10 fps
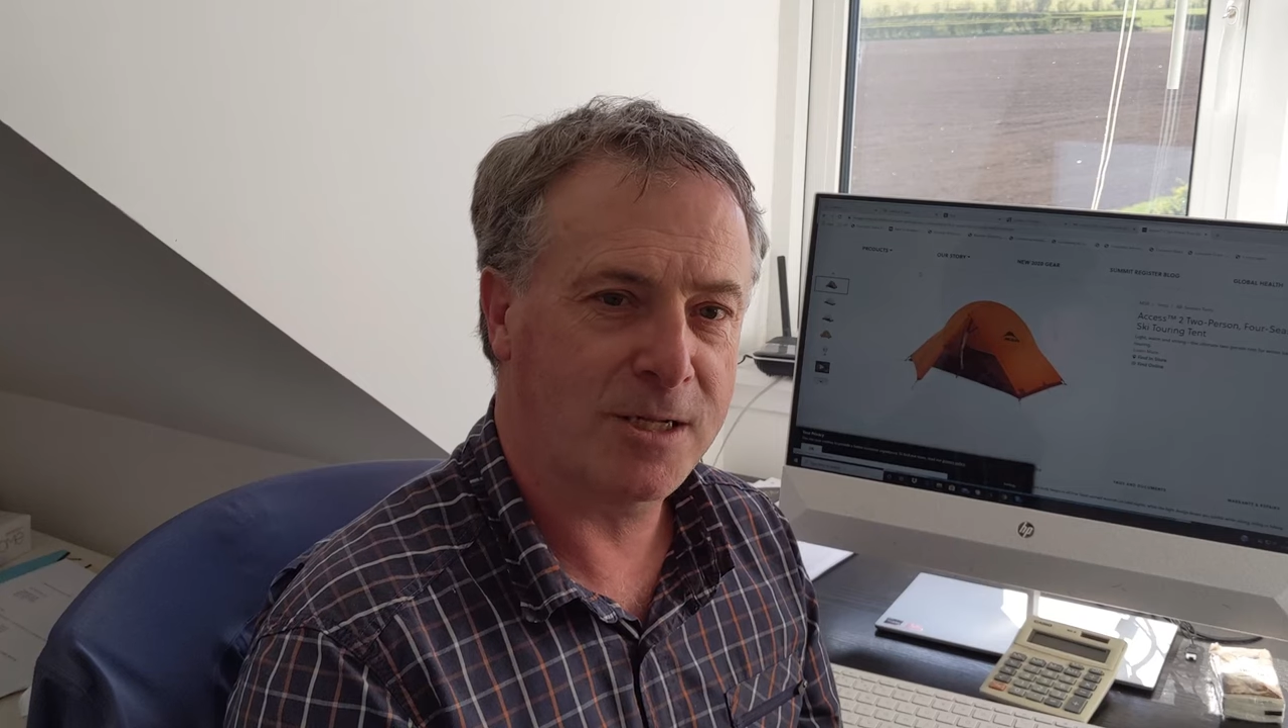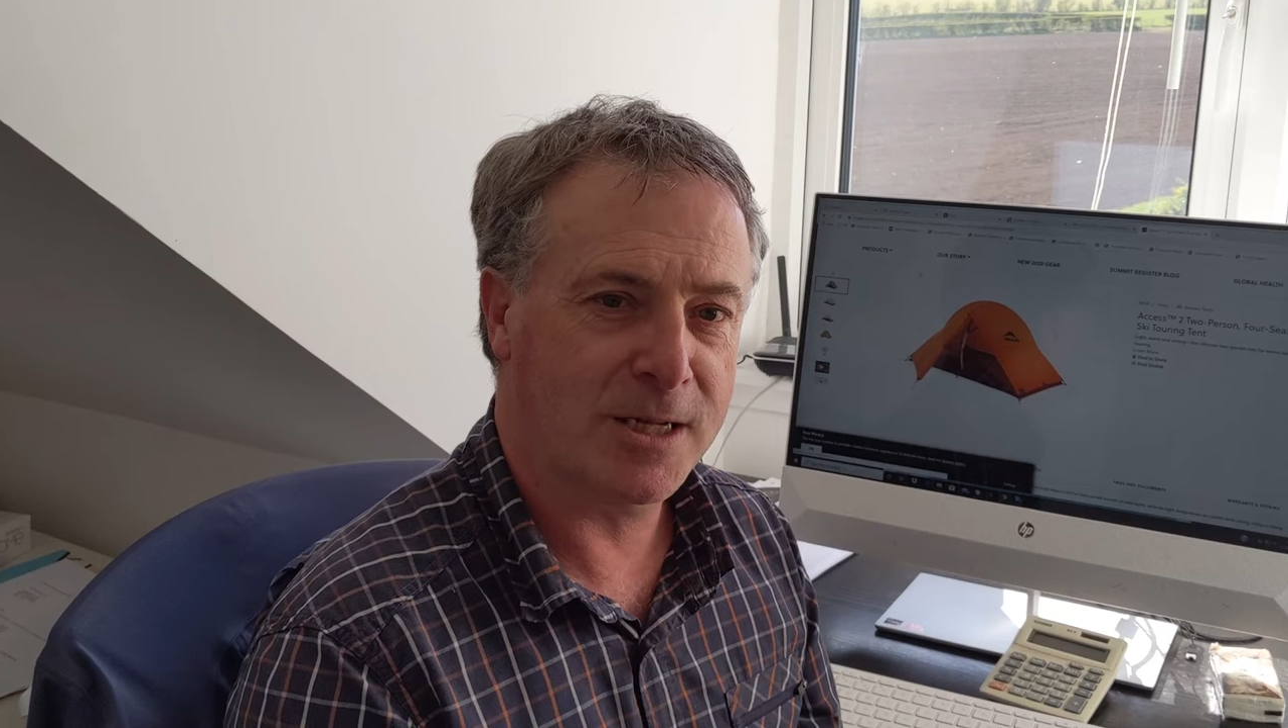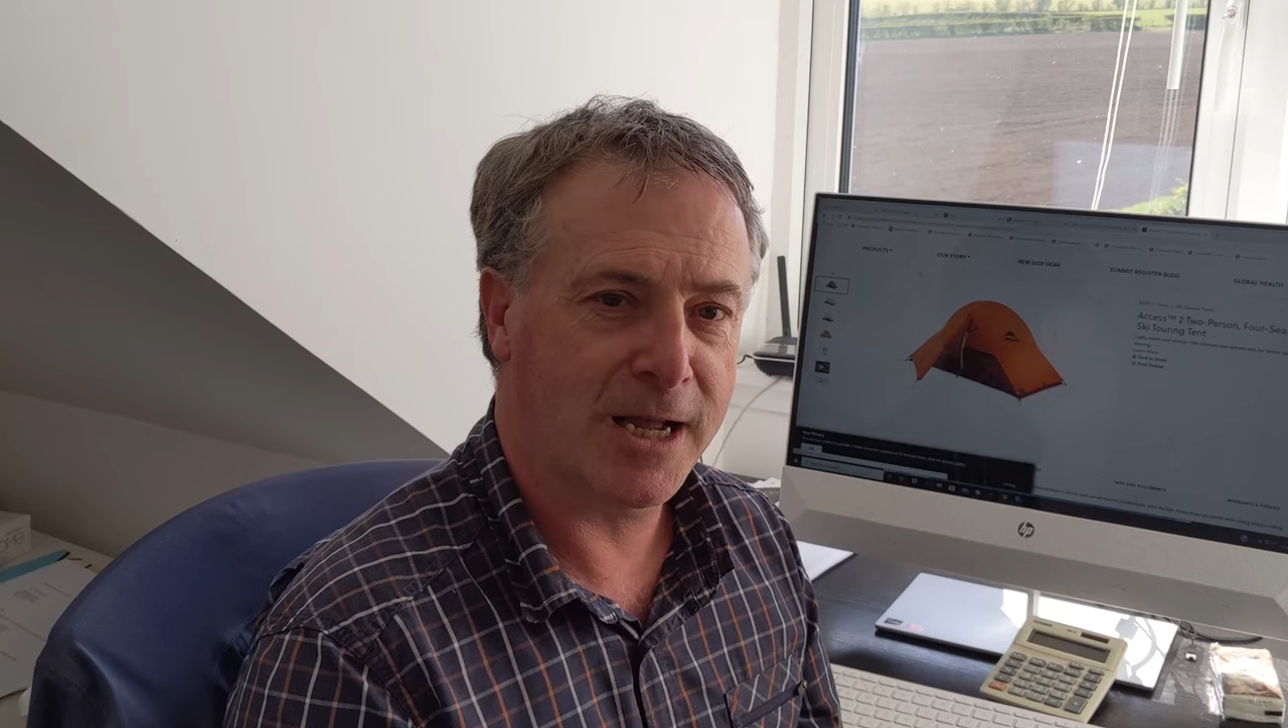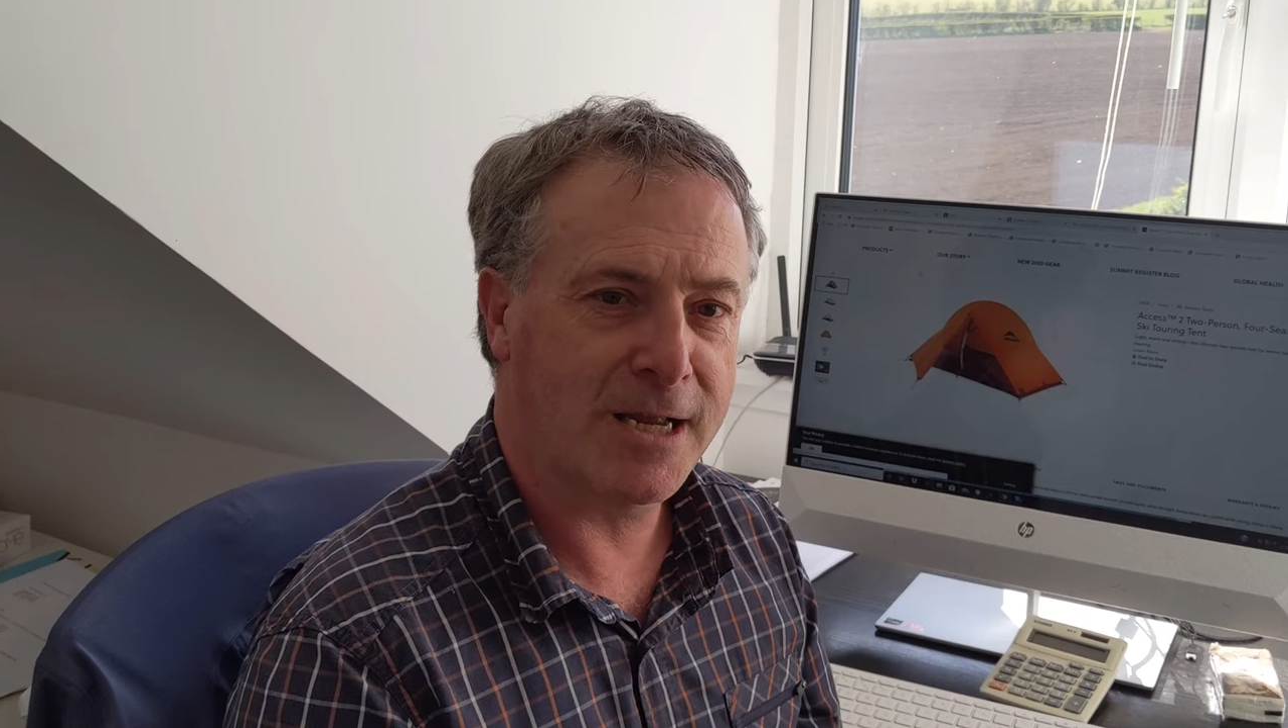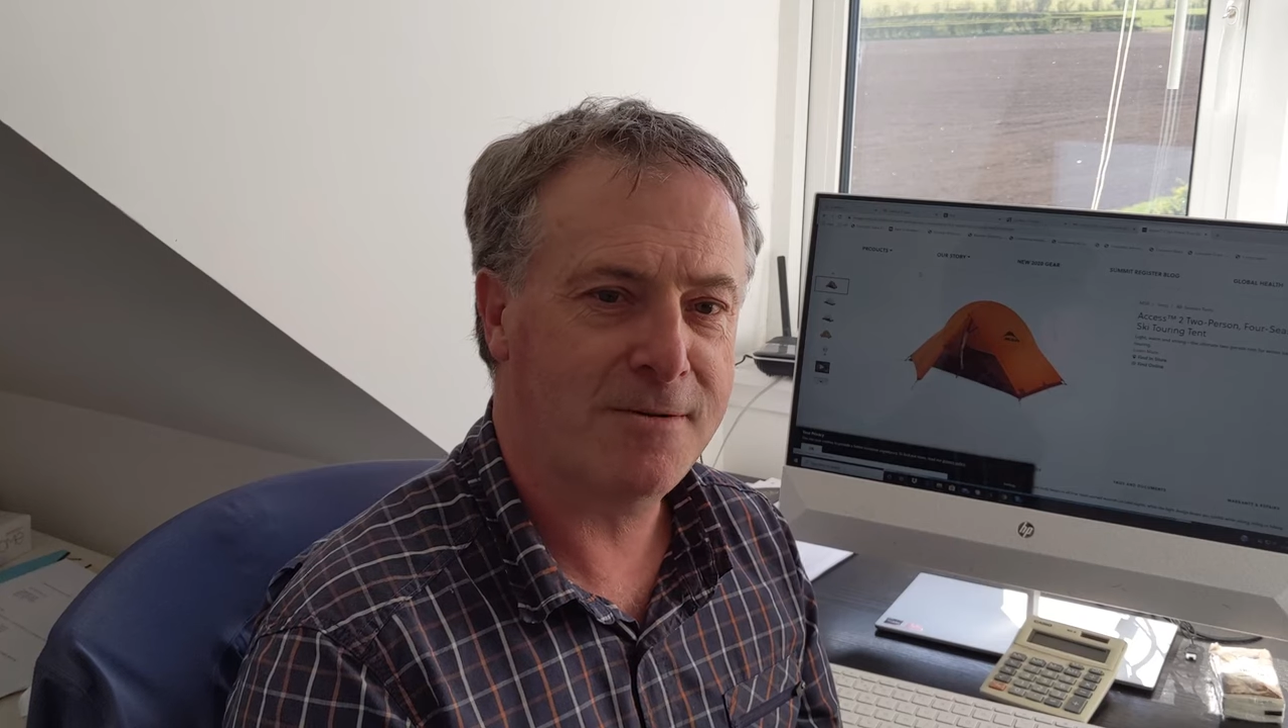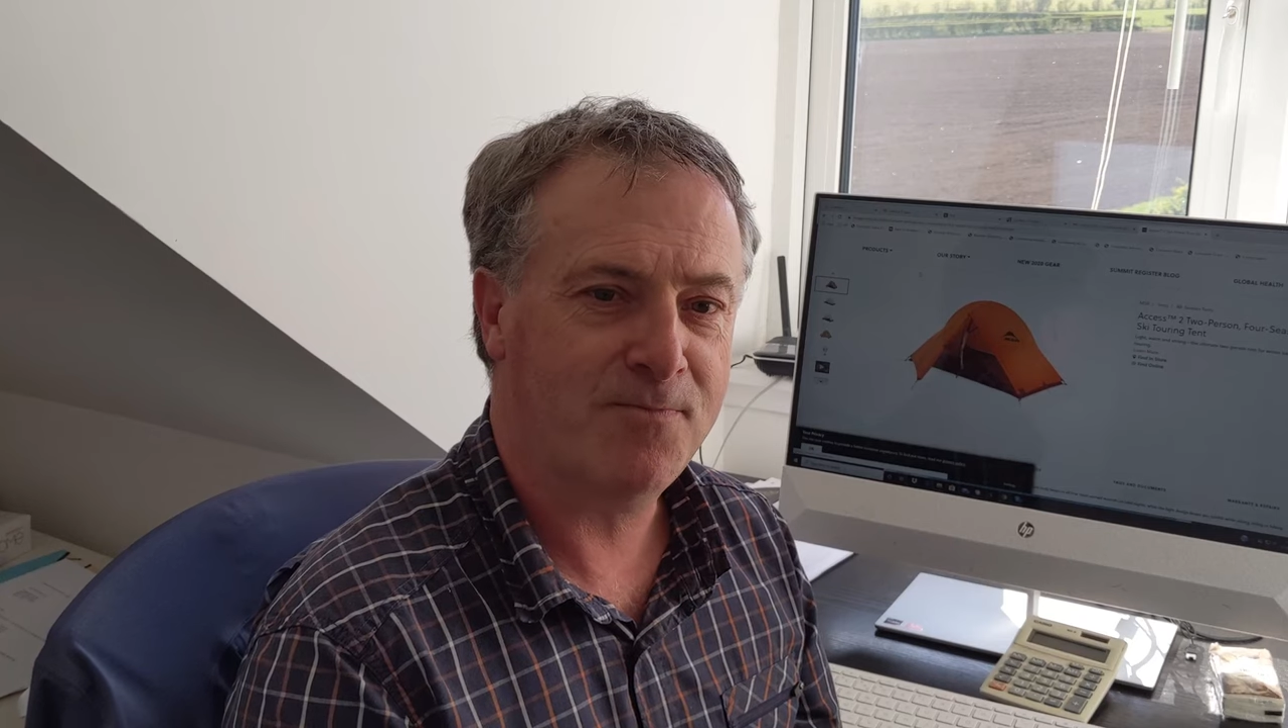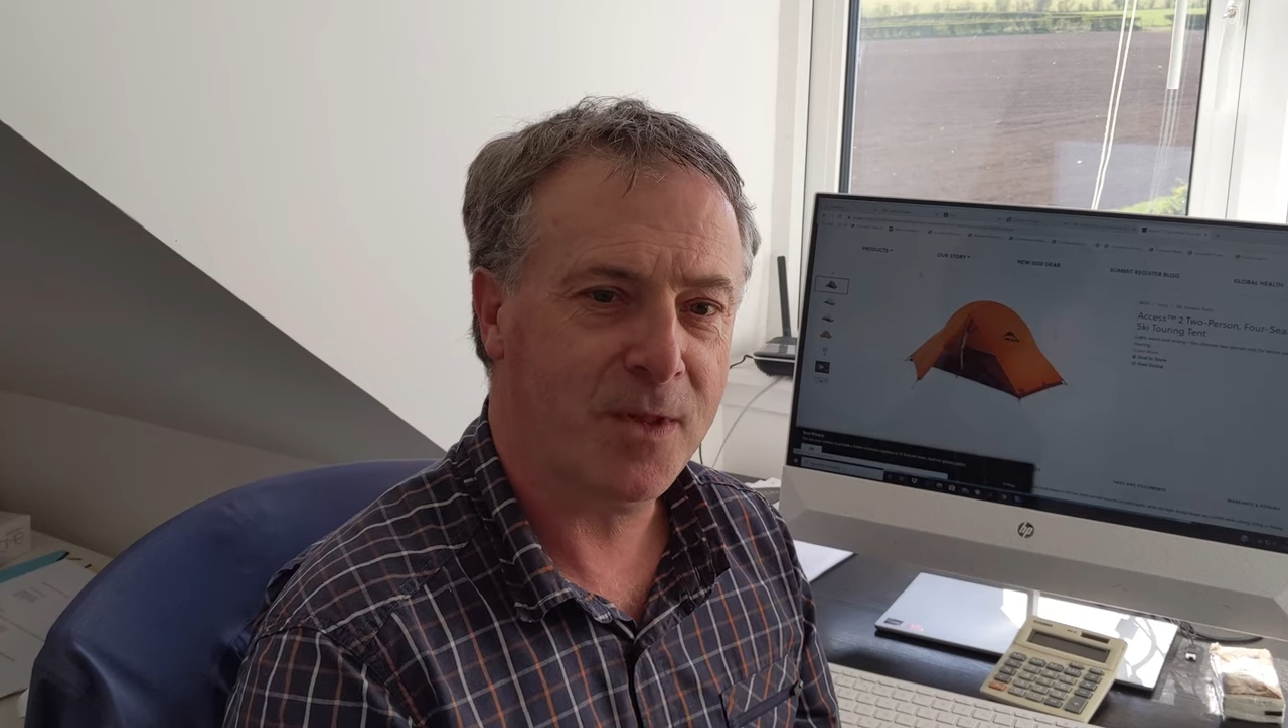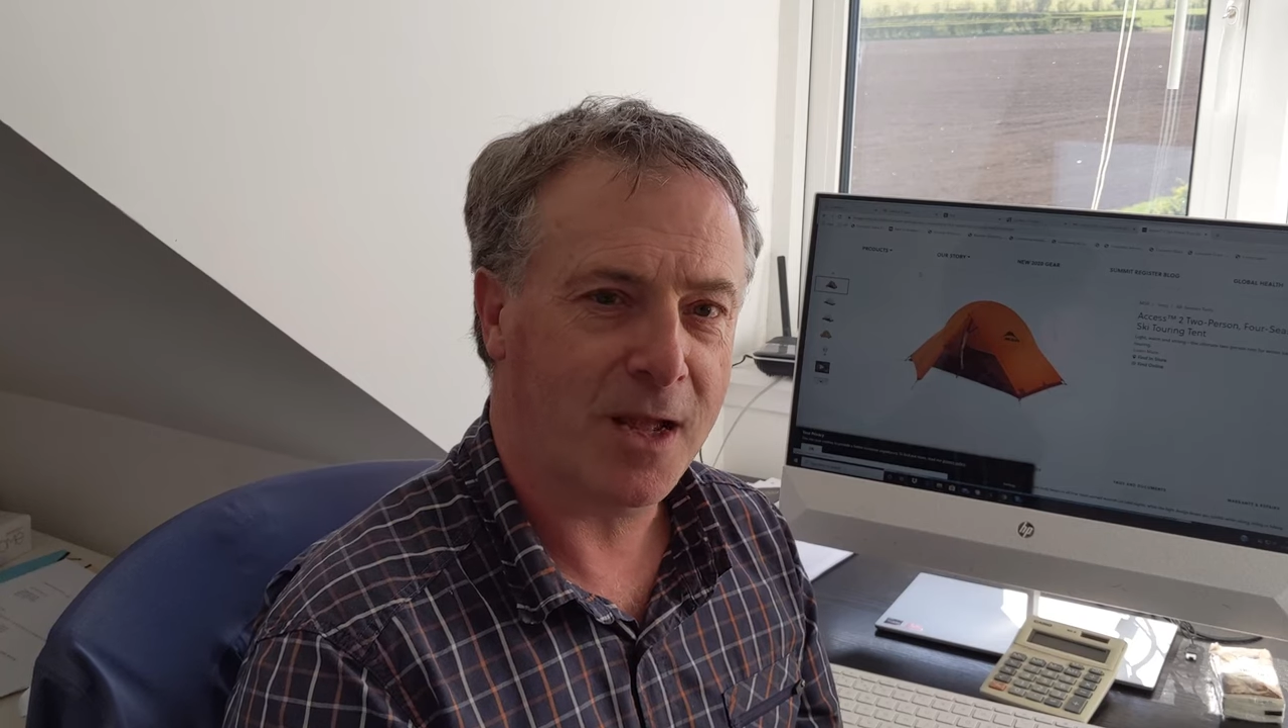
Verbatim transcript: design.